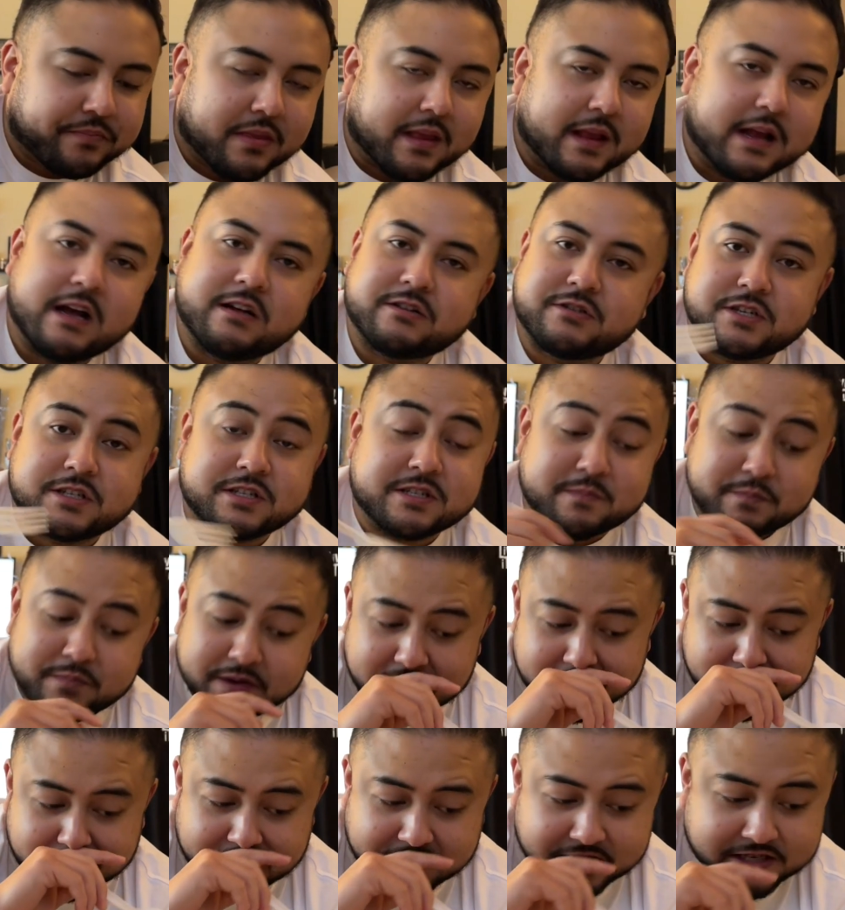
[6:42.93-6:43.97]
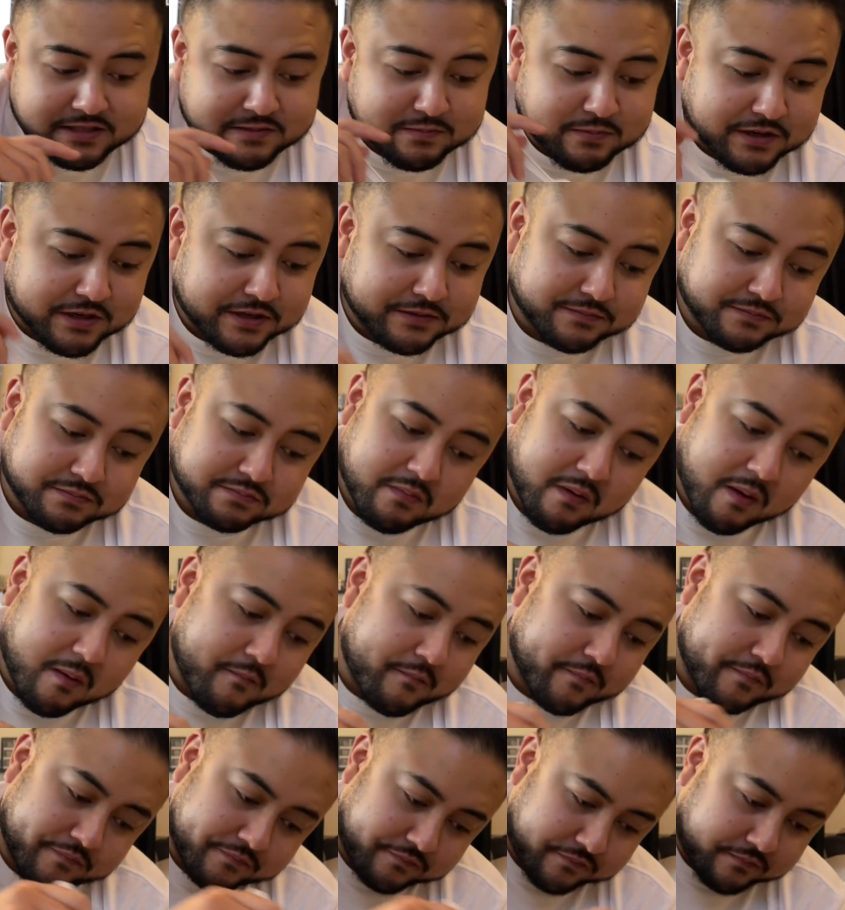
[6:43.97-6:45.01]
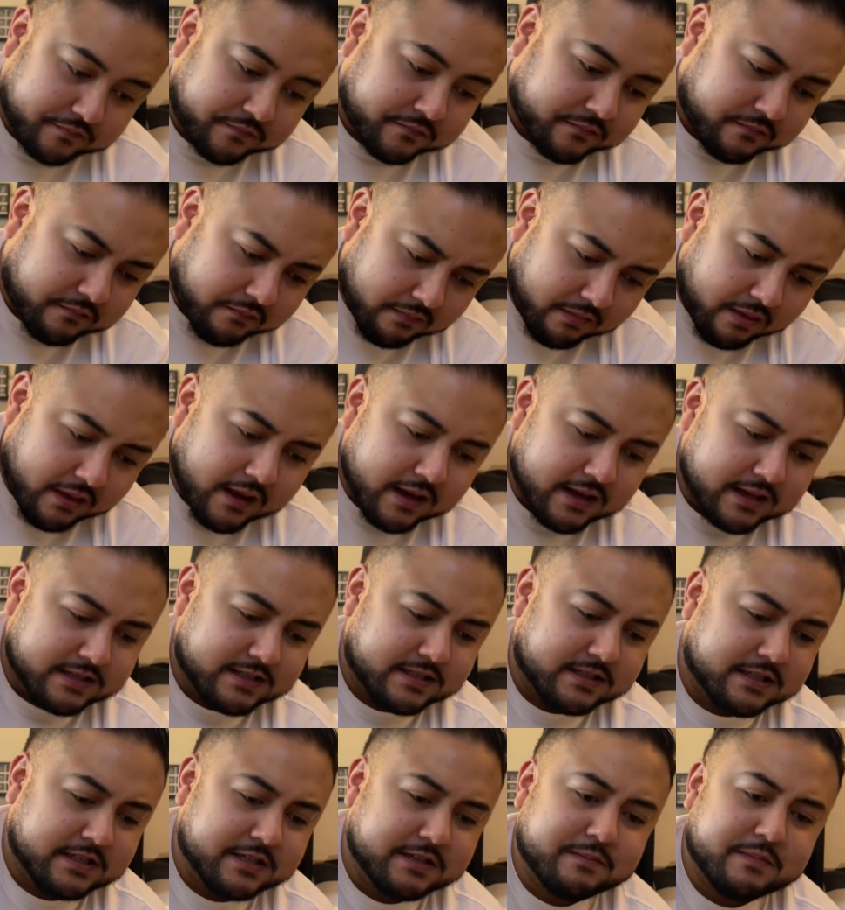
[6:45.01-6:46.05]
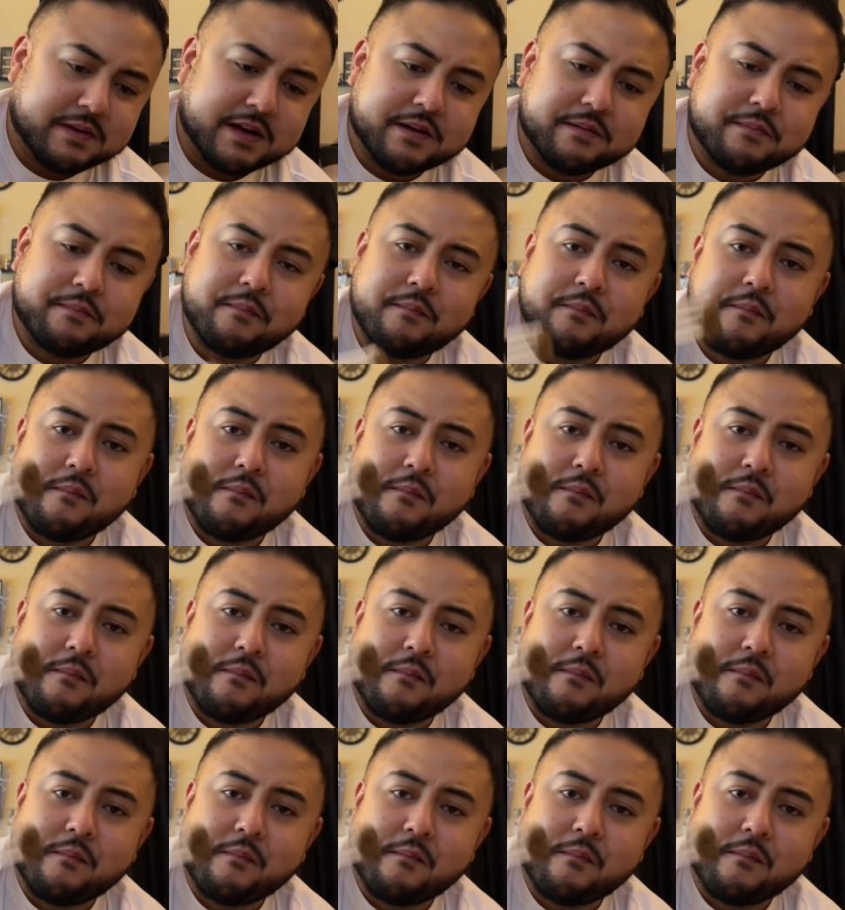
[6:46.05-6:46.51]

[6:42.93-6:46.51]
That's just a big piece, but it's good, man.